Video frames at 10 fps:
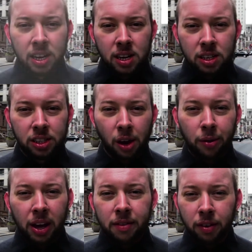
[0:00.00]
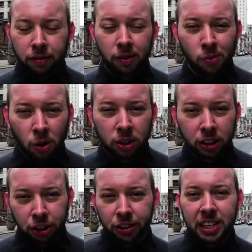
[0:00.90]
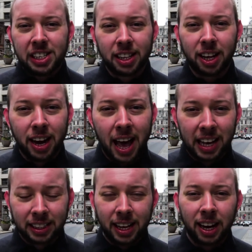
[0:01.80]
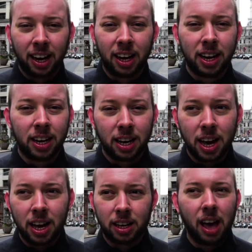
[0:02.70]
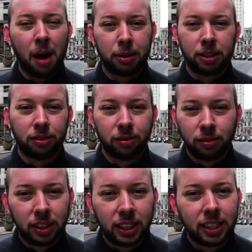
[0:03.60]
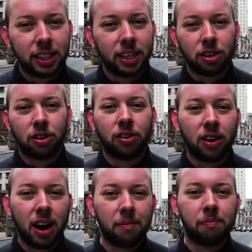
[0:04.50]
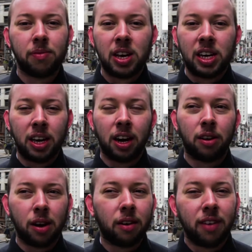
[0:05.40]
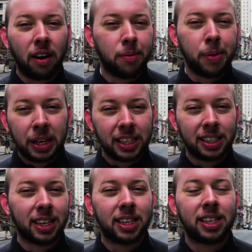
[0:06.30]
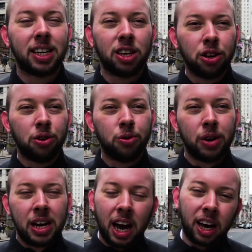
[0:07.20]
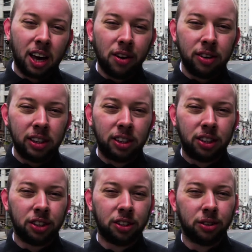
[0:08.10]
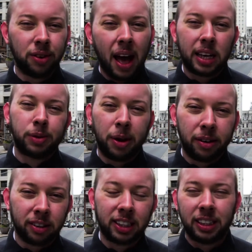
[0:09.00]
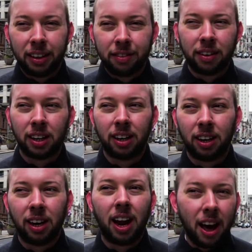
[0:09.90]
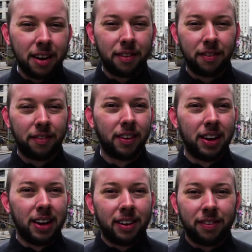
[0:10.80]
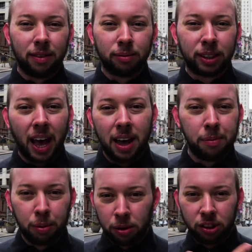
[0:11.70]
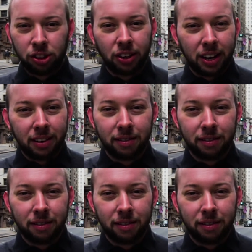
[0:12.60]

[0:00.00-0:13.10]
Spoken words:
So even from one street to the next, say in like a capital city or a very busy city, you are going to experience a different life from, say, Broad Street in